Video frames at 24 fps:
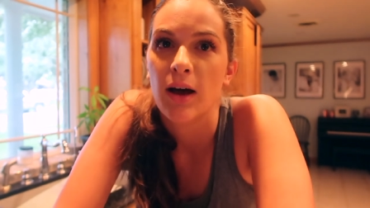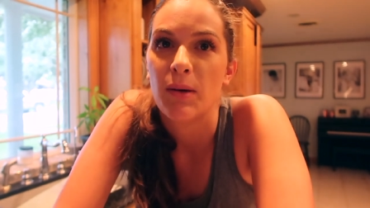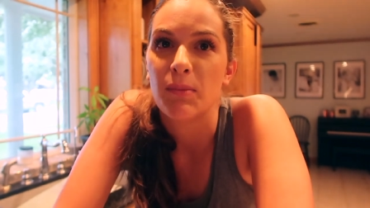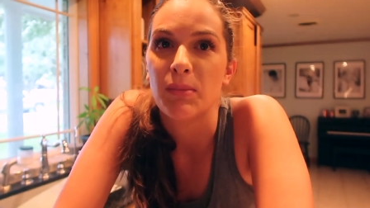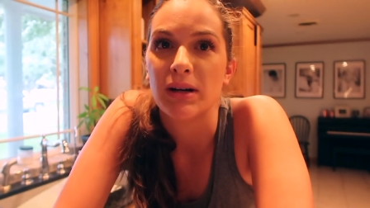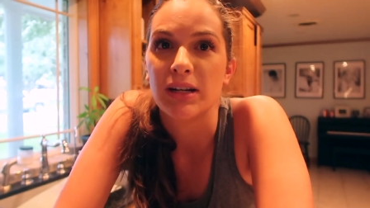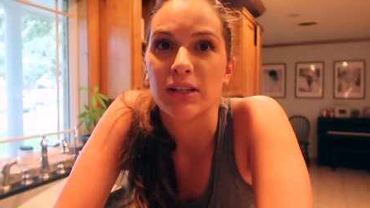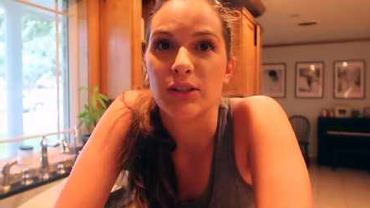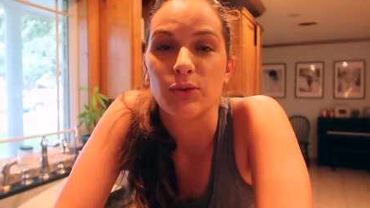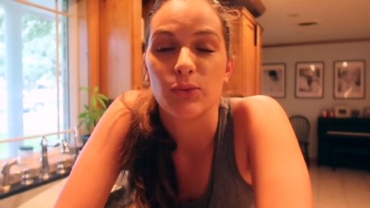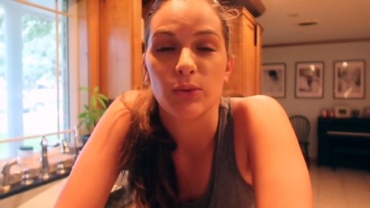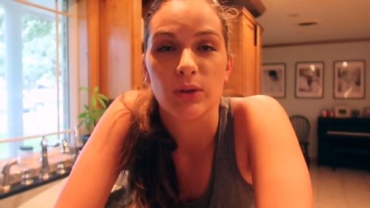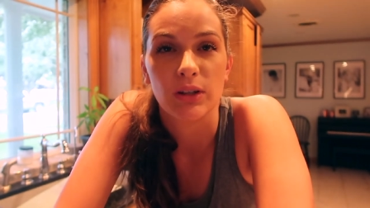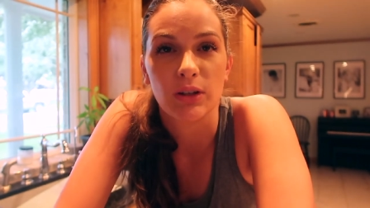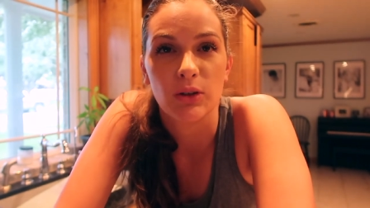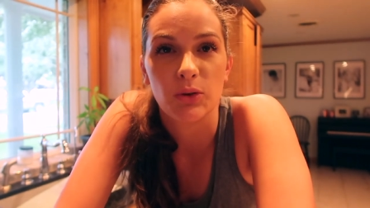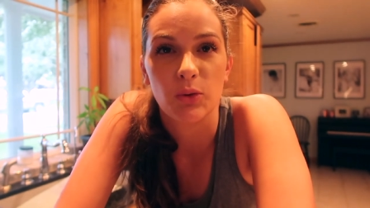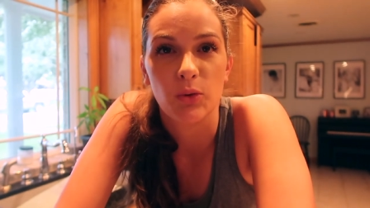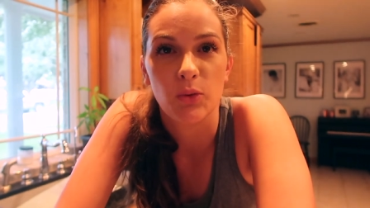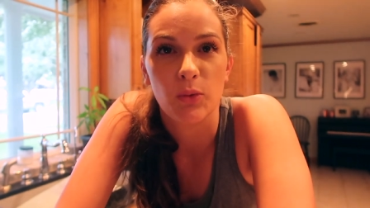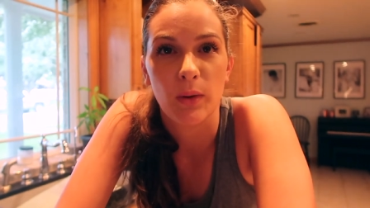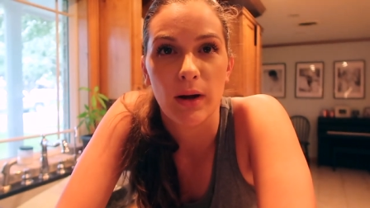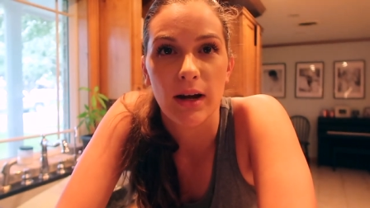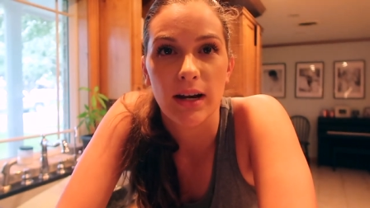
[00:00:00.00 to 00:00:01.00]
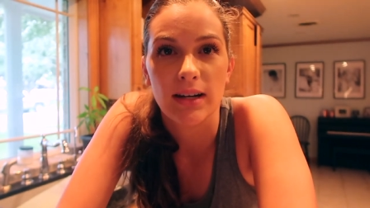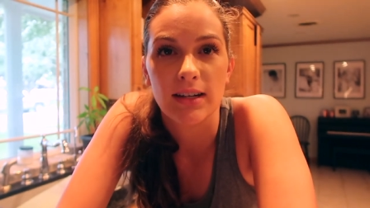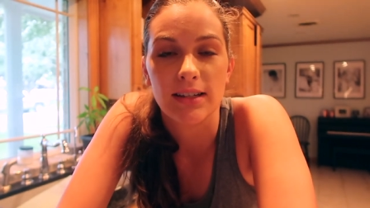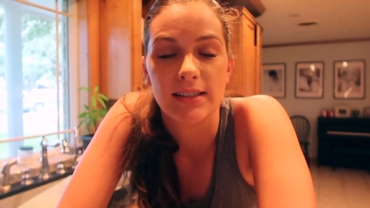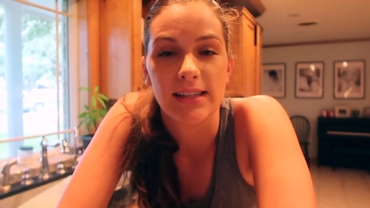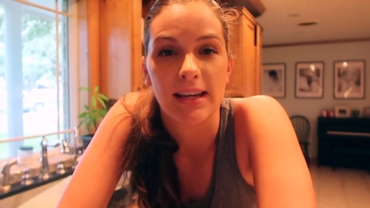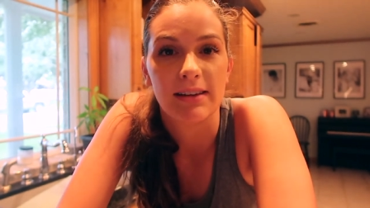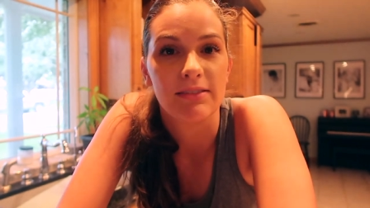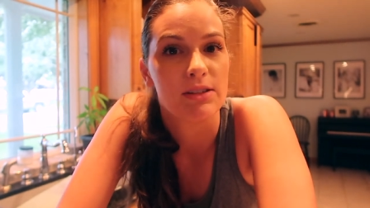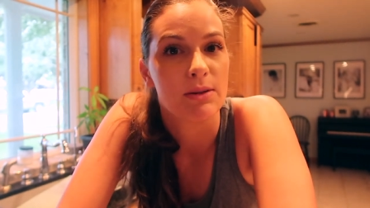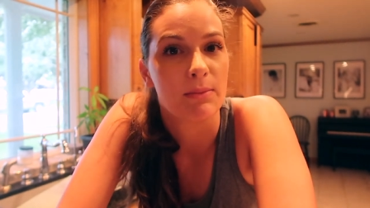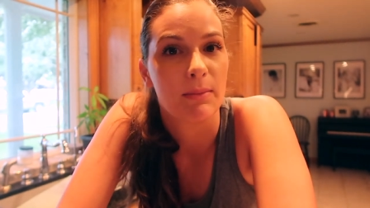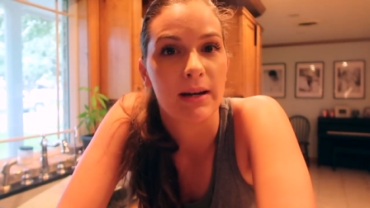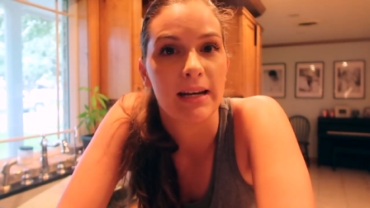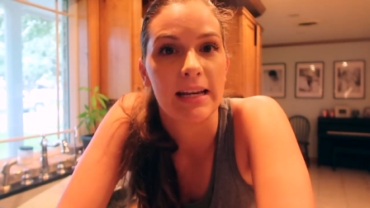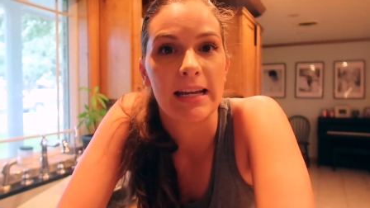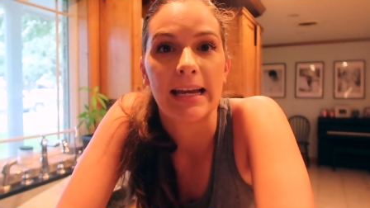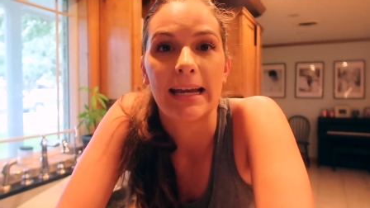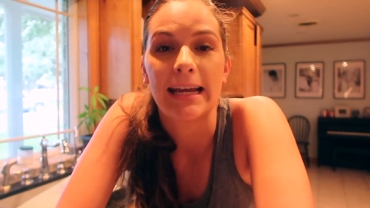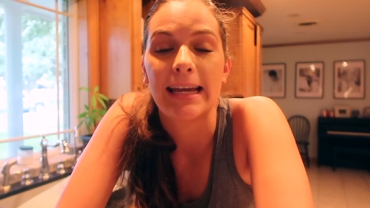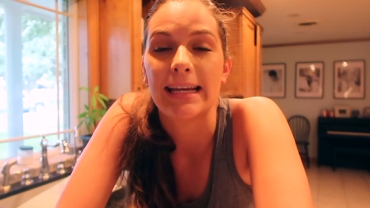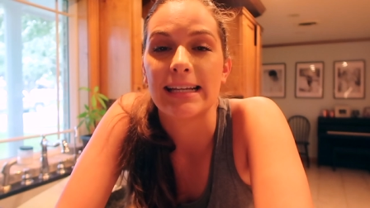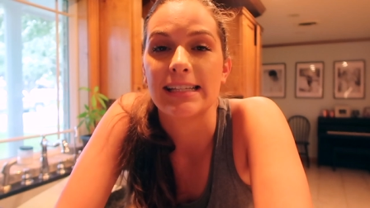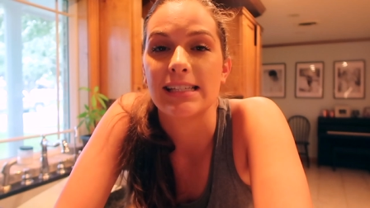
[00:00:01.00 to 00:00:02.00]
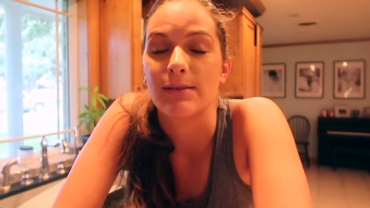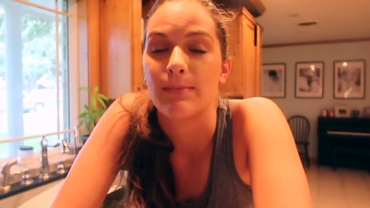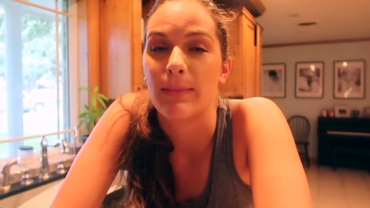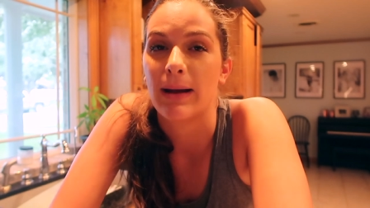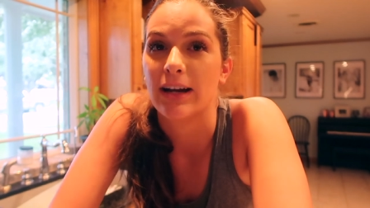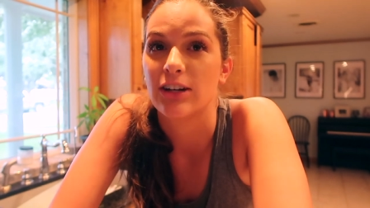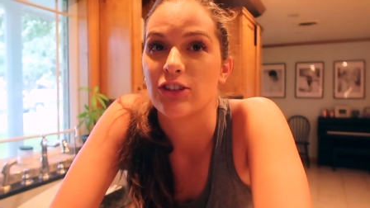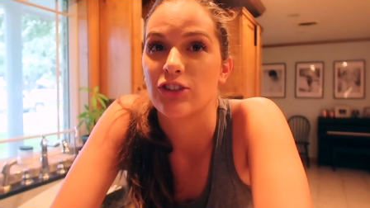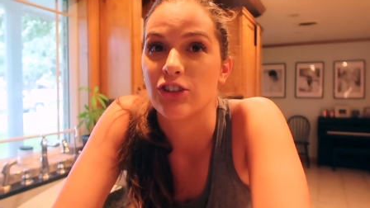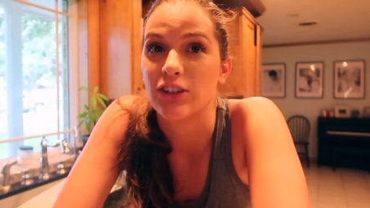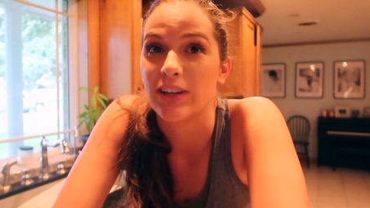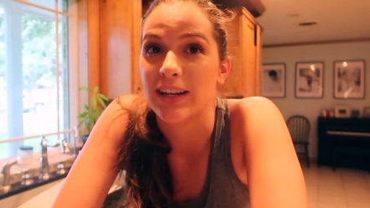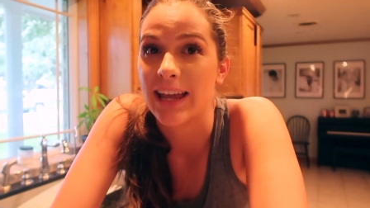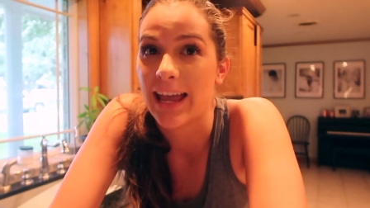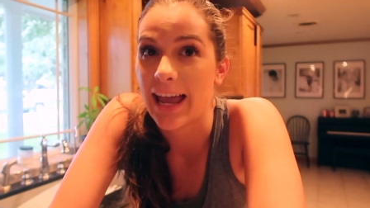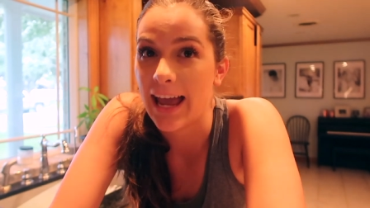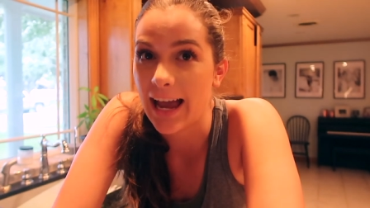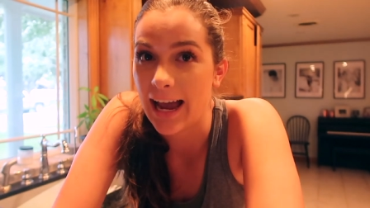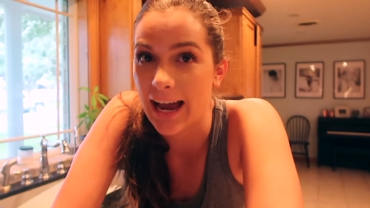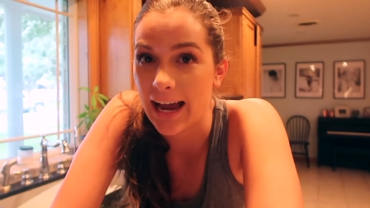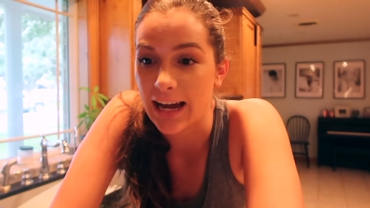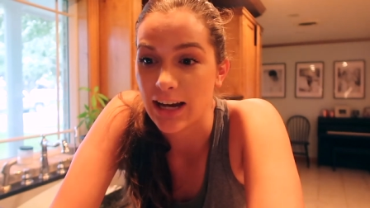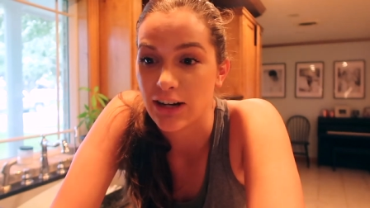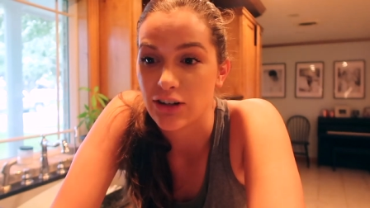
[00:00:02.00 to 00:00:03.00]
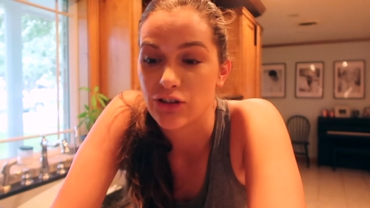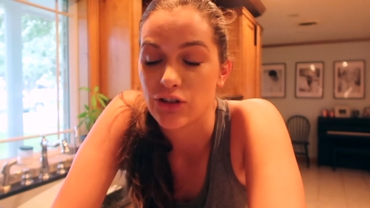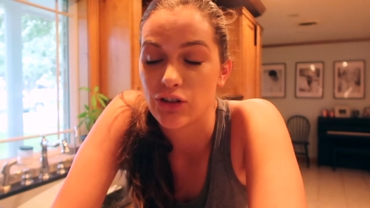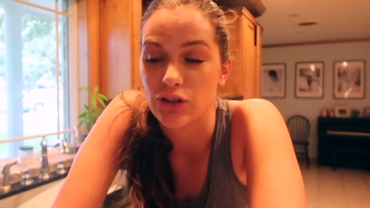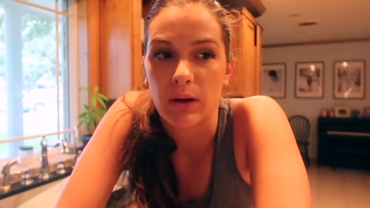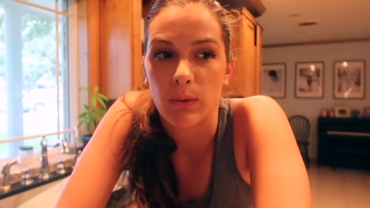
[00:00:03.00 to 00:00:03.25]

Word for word: But it's a really cool way to save some money and get some extra cash.